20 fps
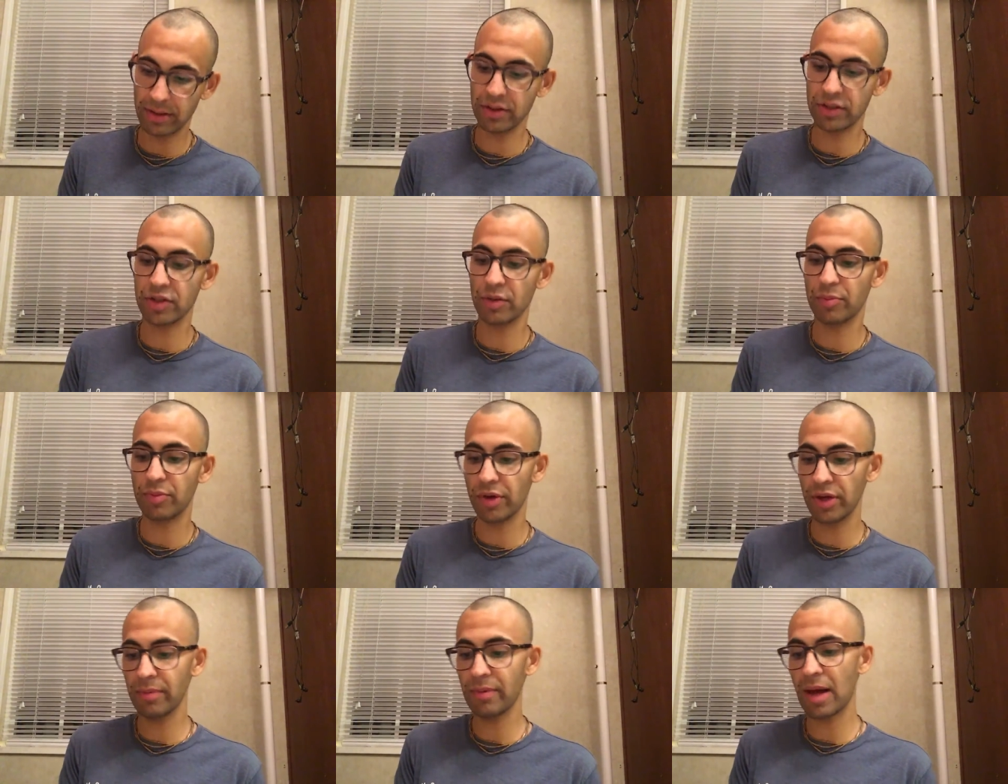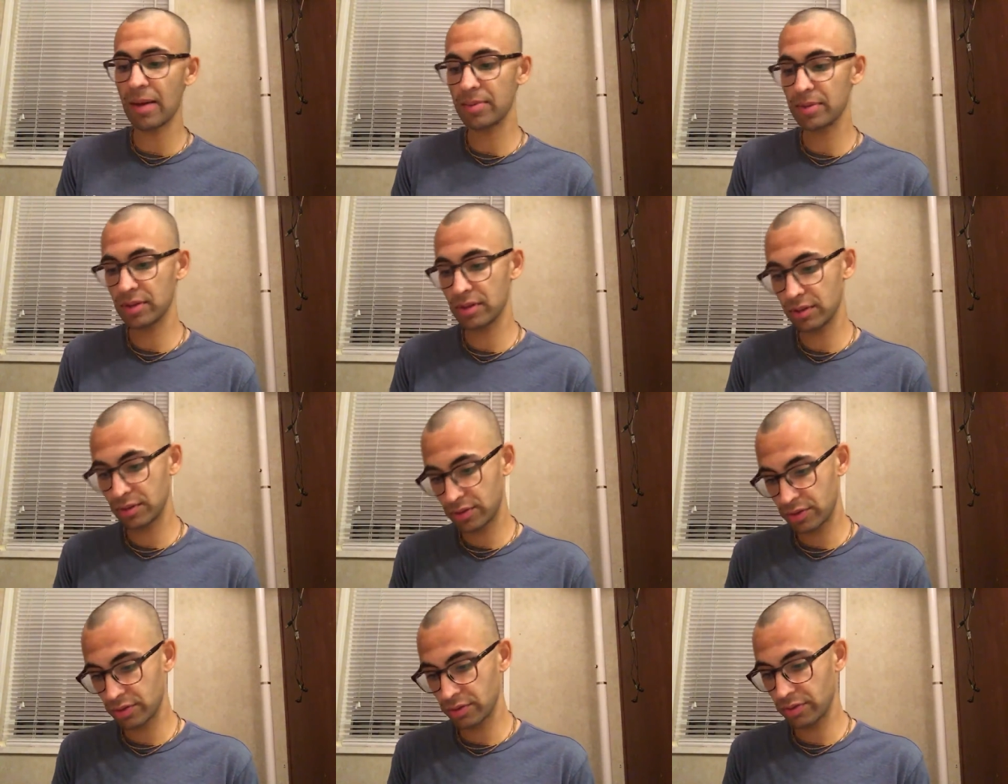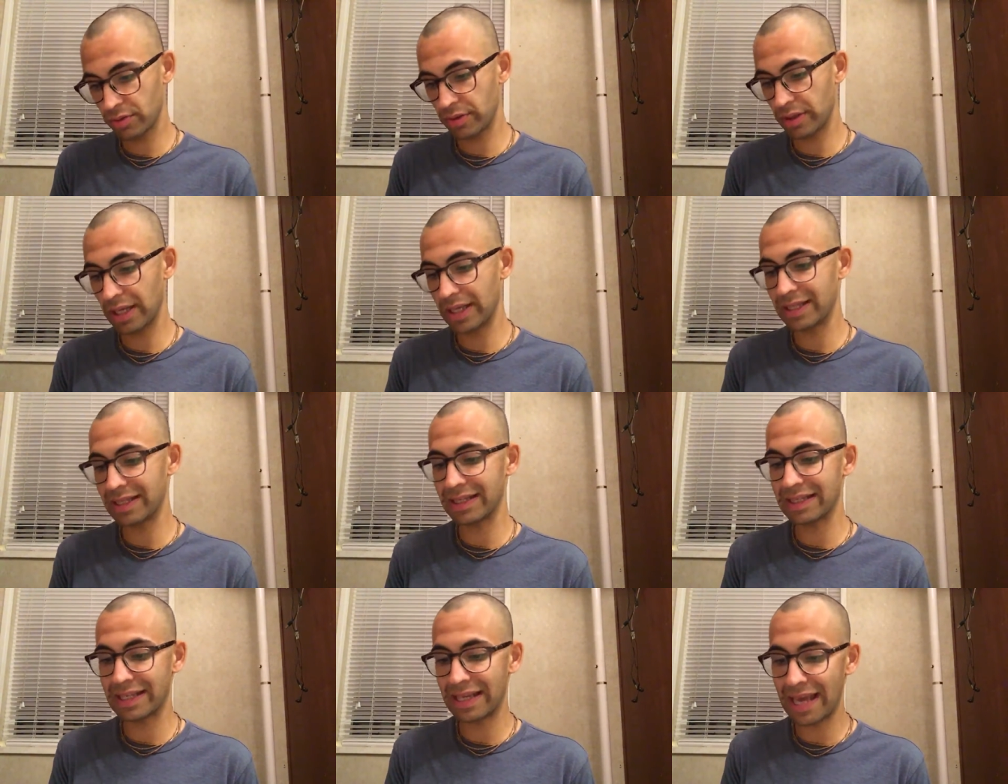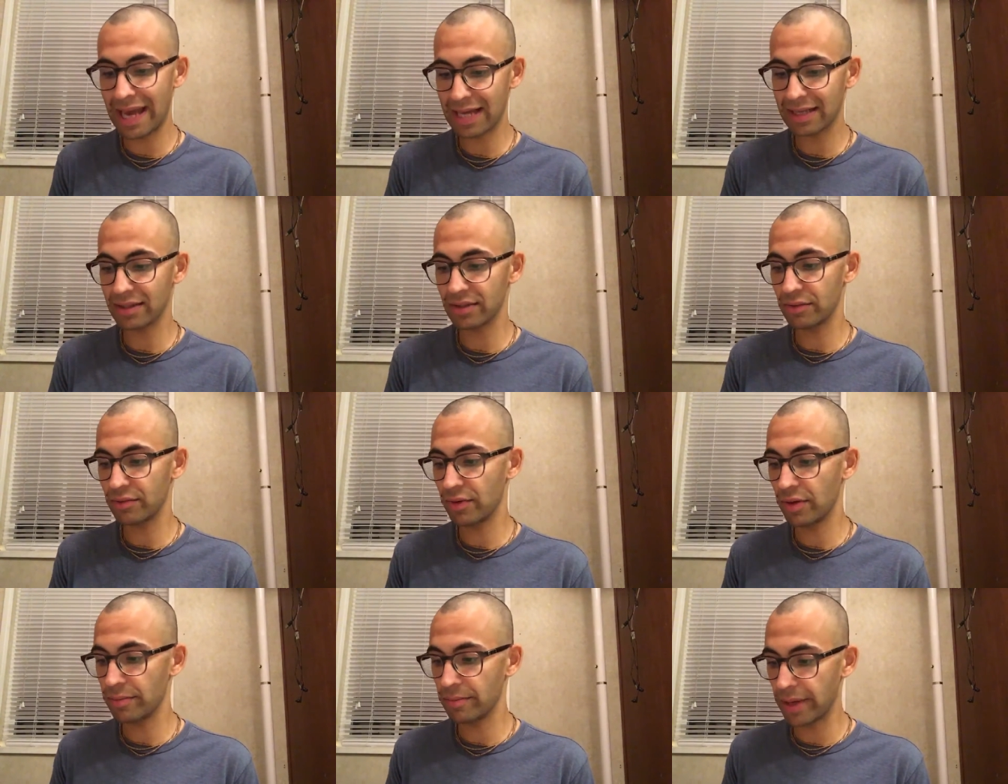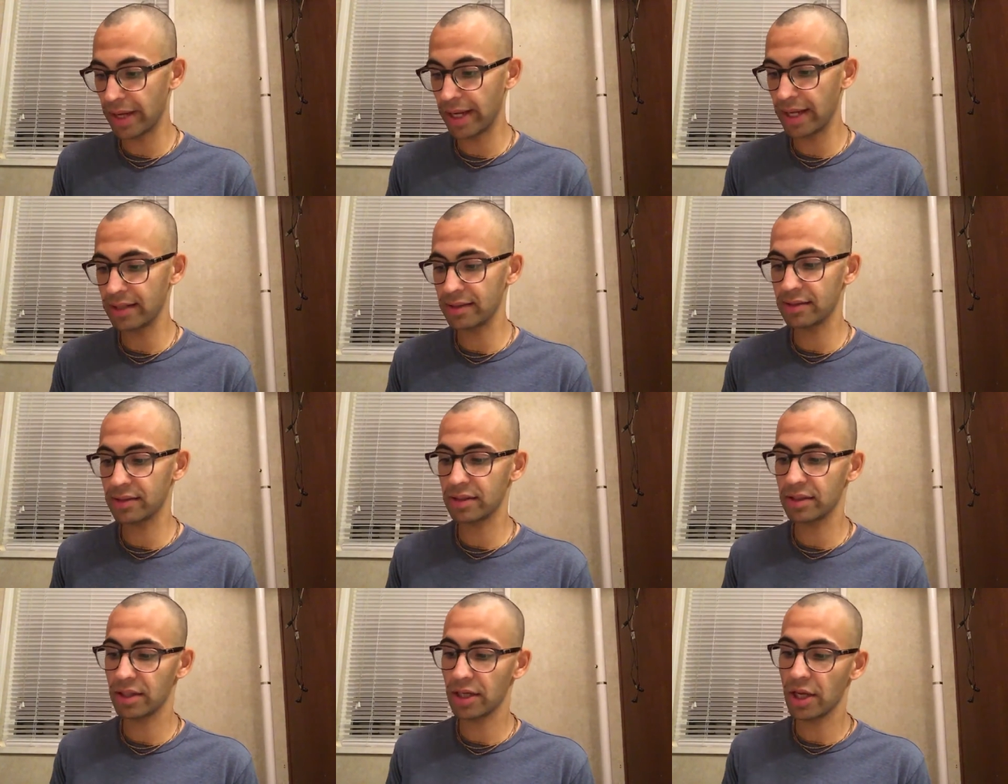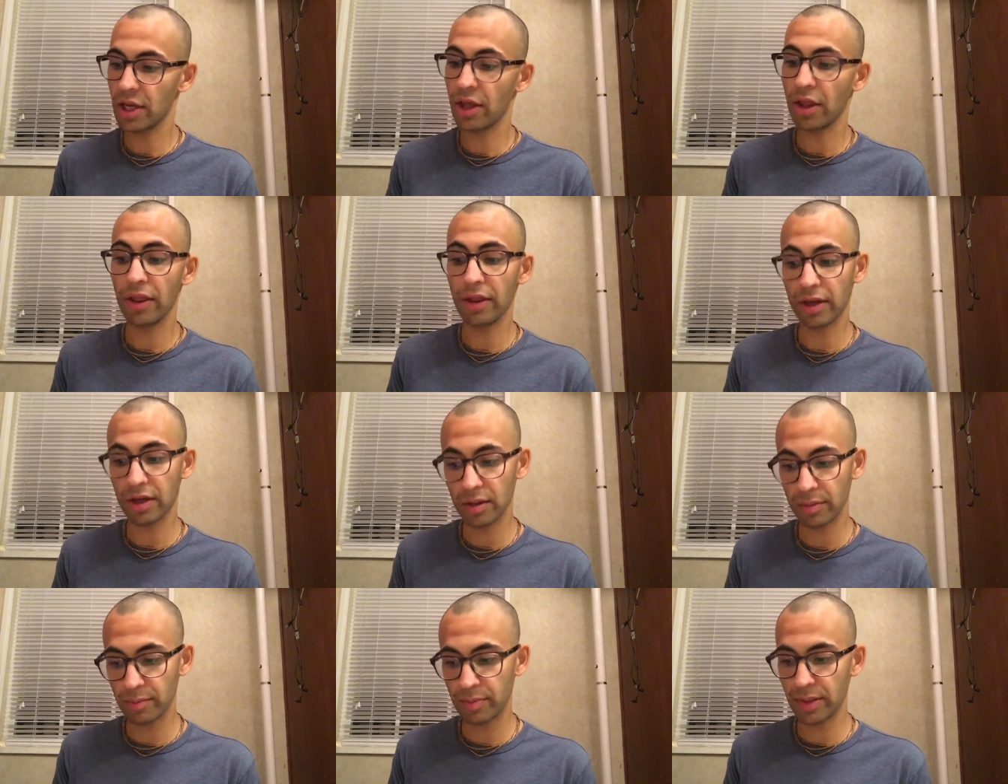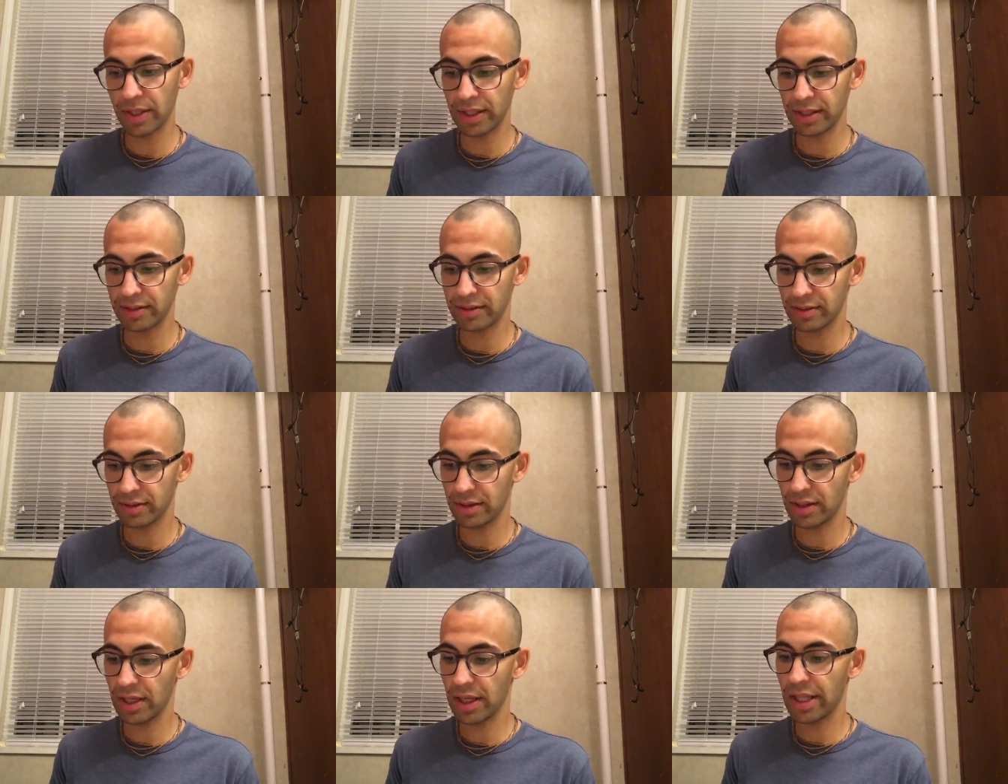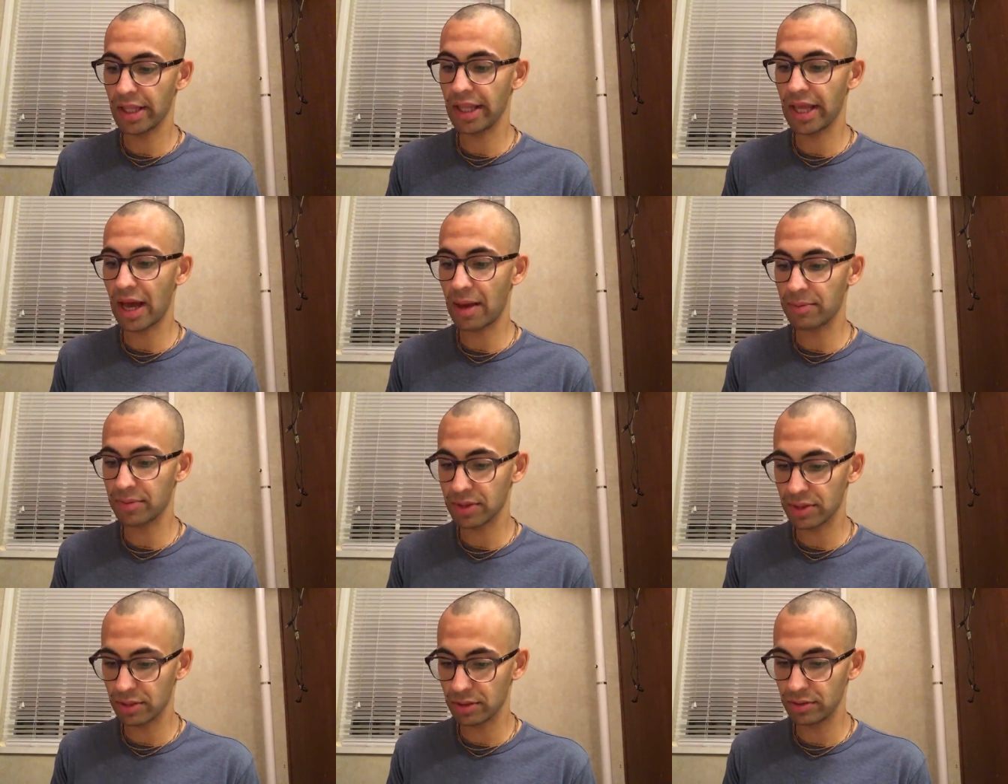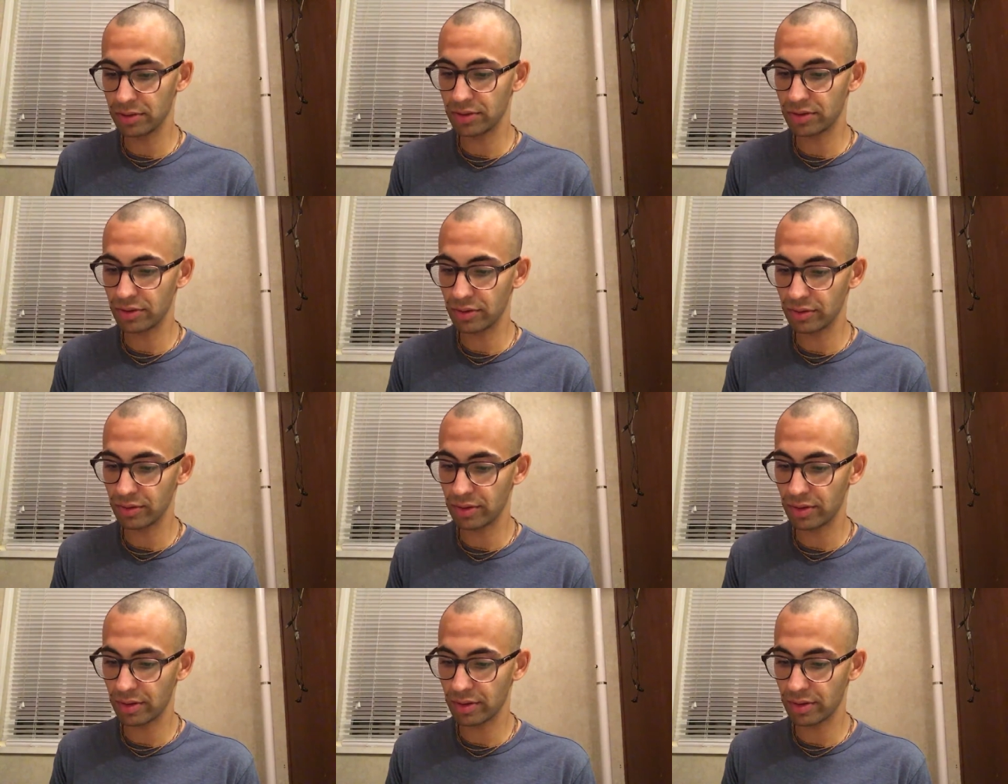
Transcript: the supreme absolute truth, it yet remains the complete, the absolute truth.